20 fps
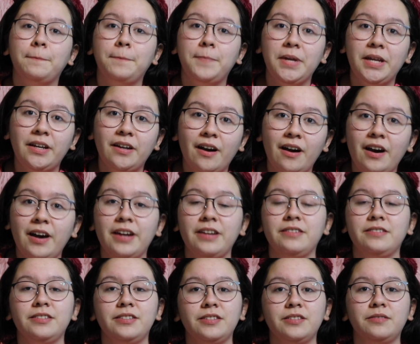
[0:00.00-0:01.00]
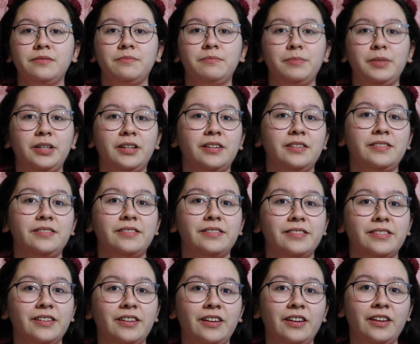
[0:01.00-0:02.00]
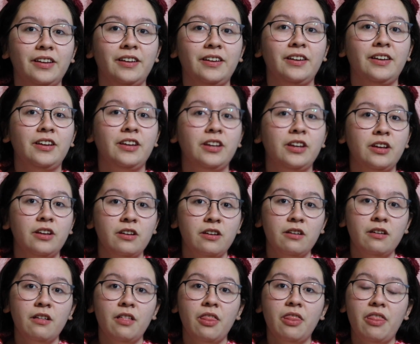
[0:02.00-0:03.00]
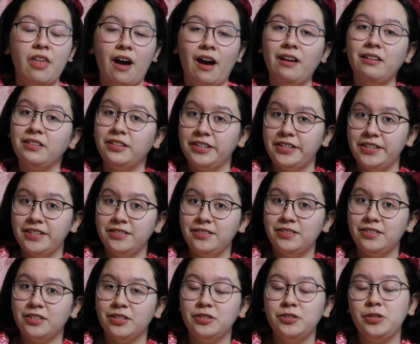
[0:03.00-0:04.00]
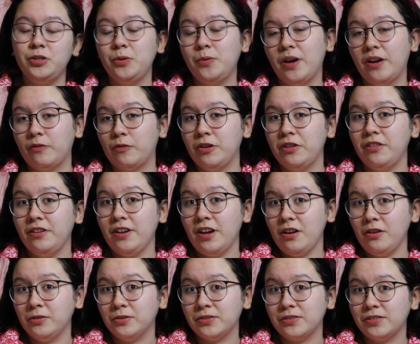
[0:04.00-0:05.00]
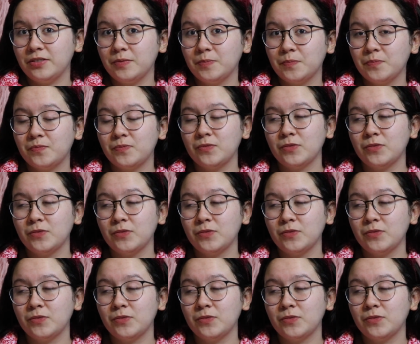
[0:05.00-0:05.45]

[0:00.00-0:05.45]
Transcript: Be kind, because that leads to everything else.